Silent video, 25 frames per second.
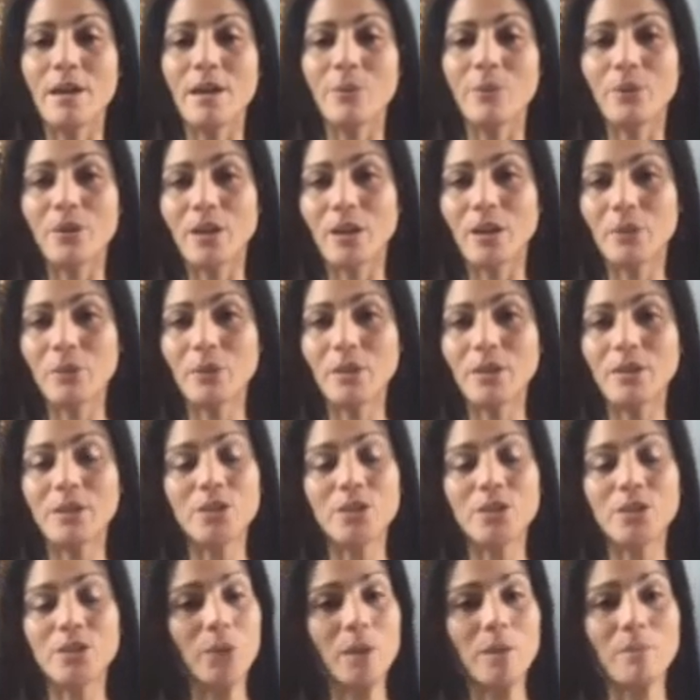we're not really
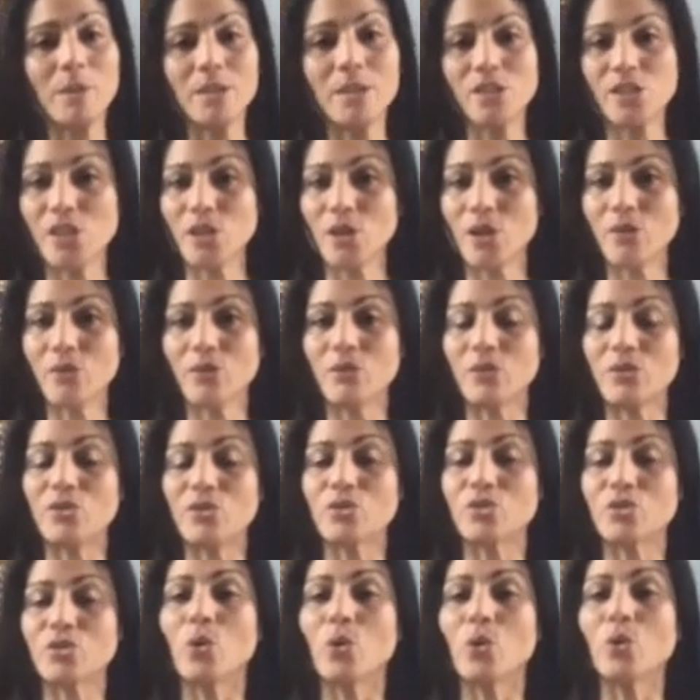doing much here other than
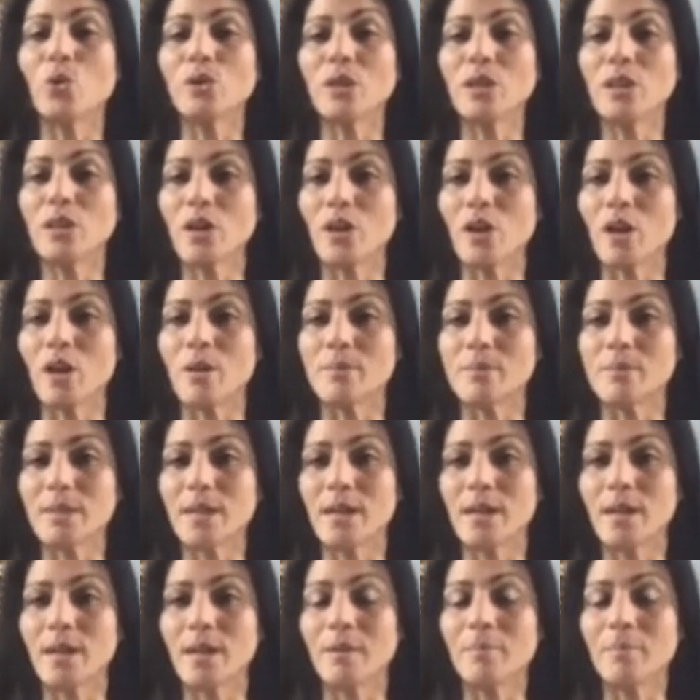just holding the arms
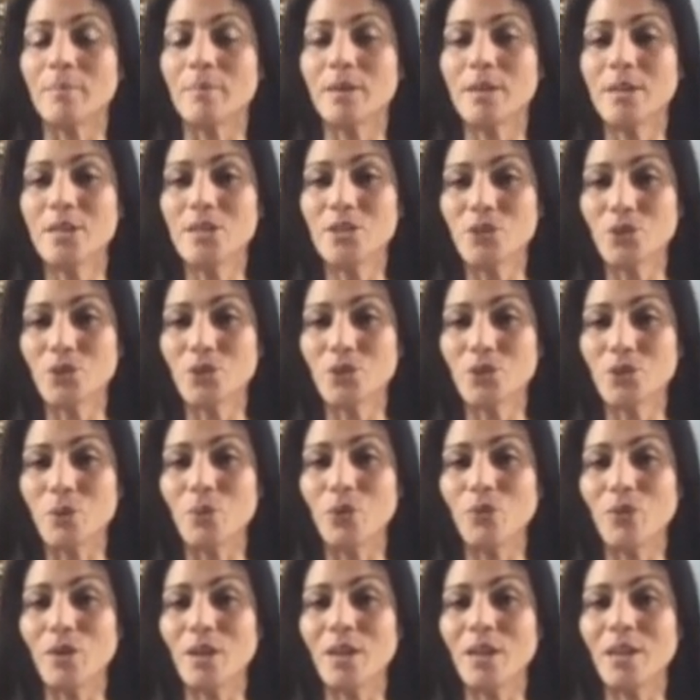up. So we're
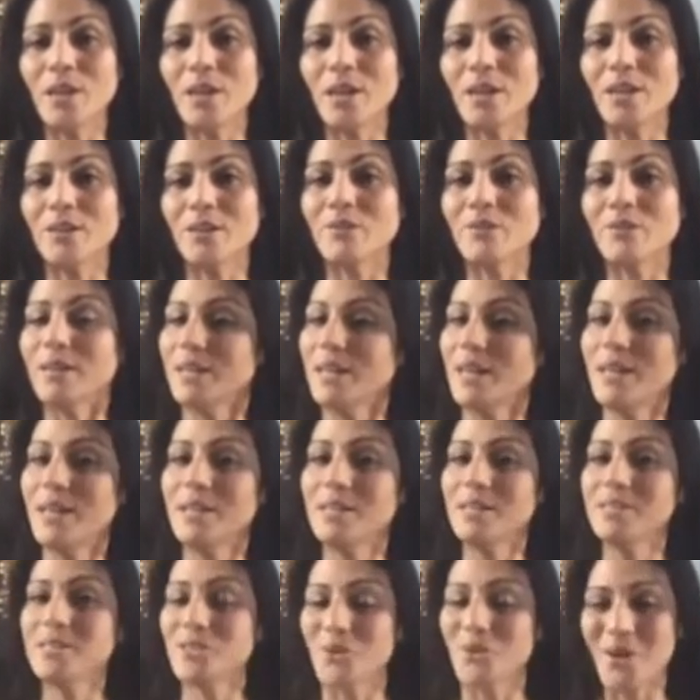moving kind of
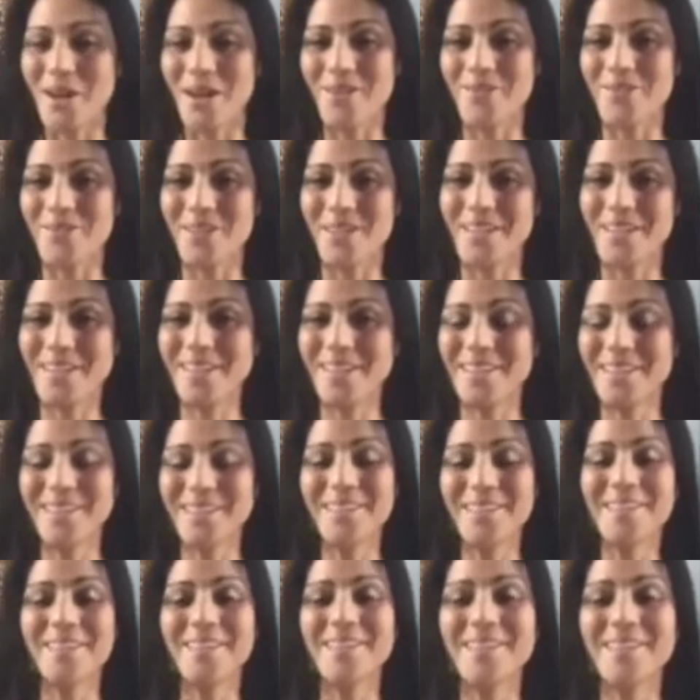against gravity.
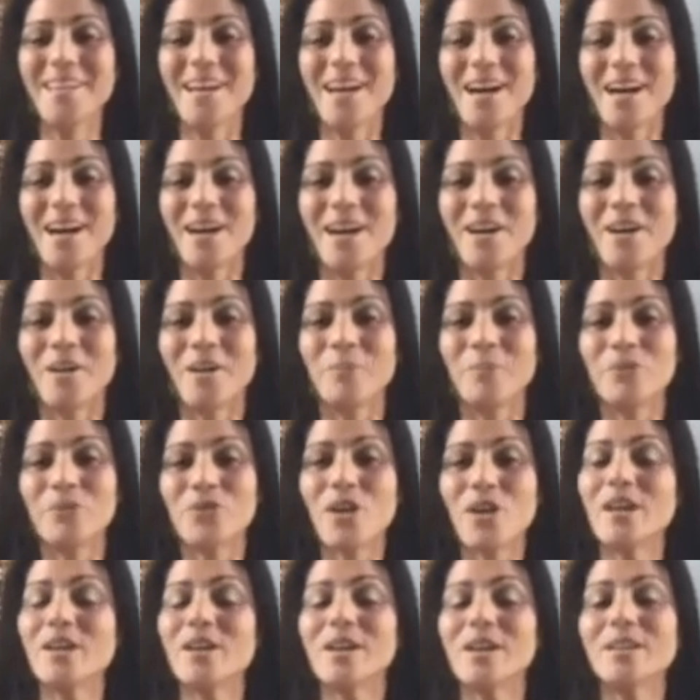
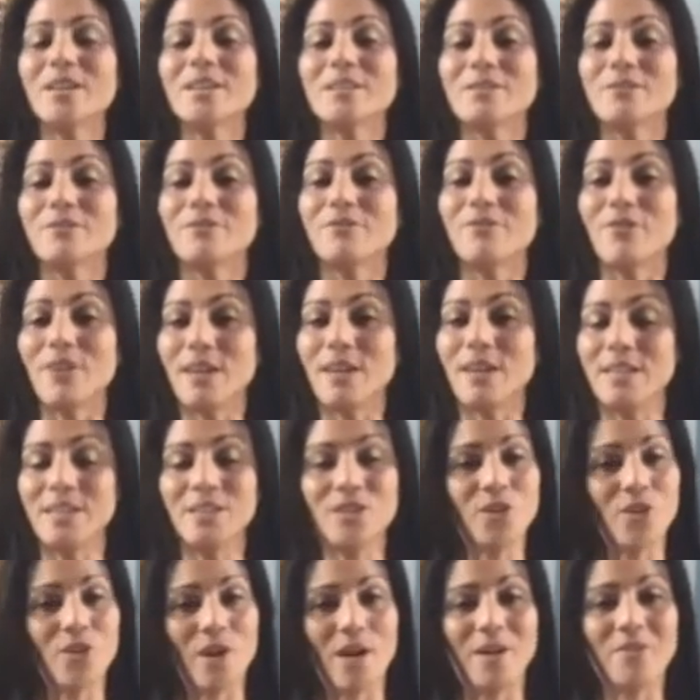Try not to fight
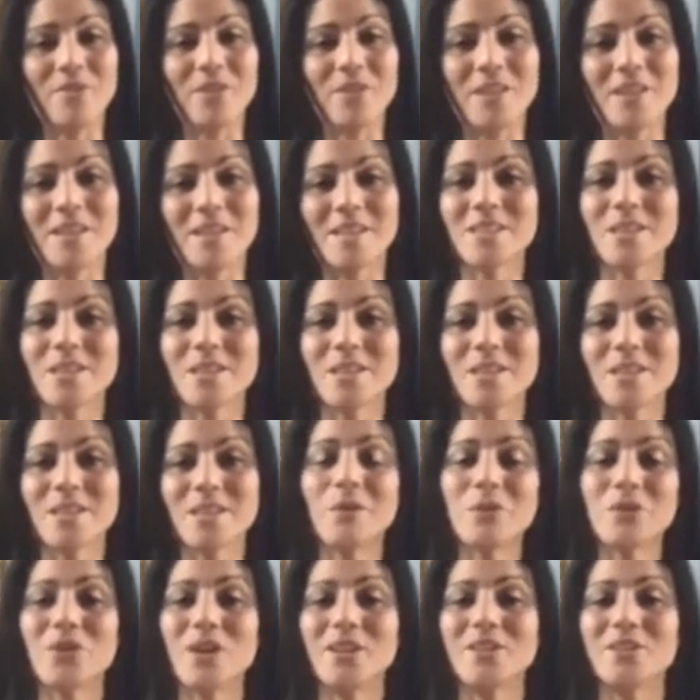gravity. That's not what
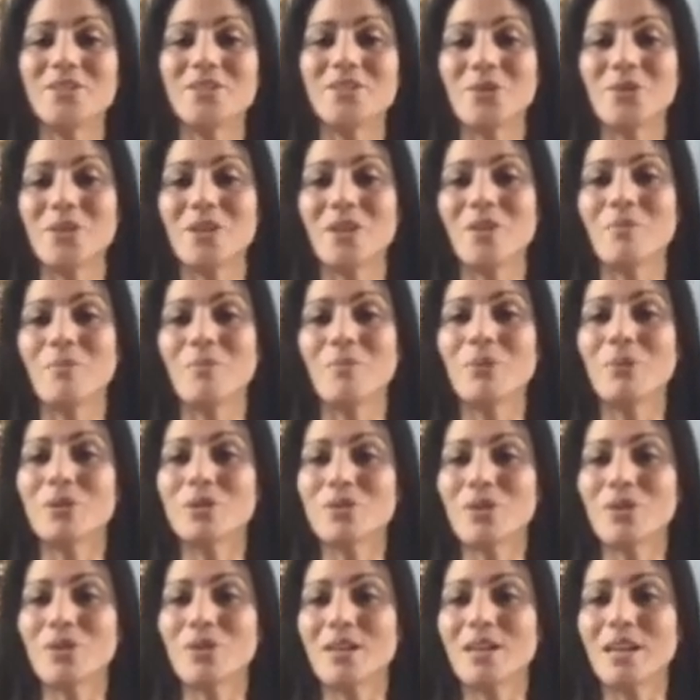we're trying to do here, but
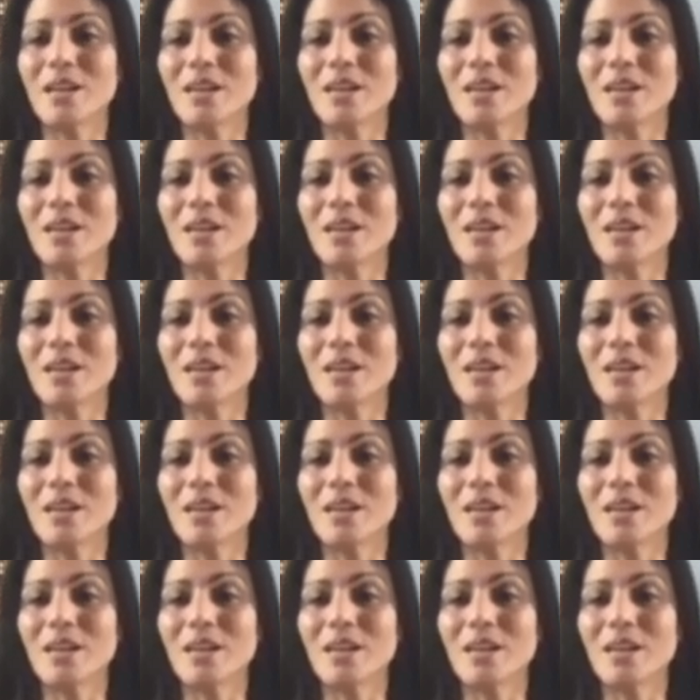we're trying to